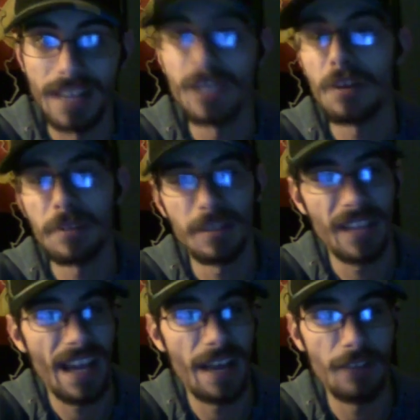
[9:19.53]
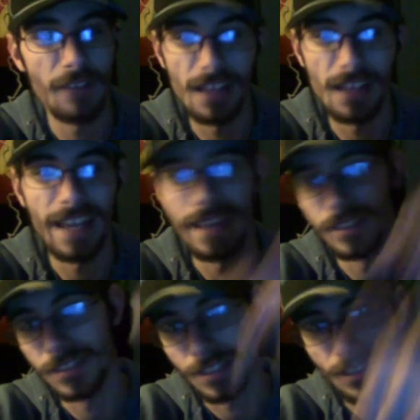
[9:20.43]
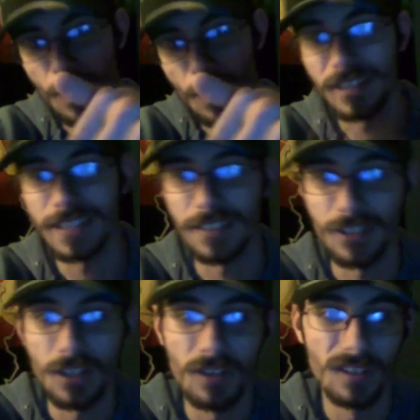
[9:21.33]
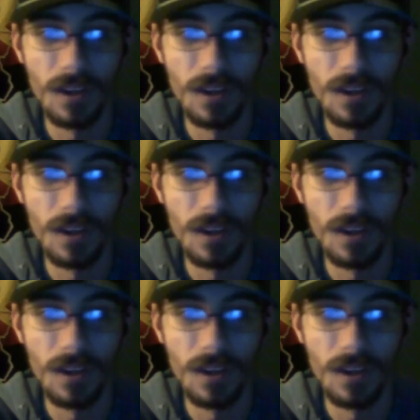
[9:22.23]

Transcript: I know I'm going to have a lot of haters in the comment section going,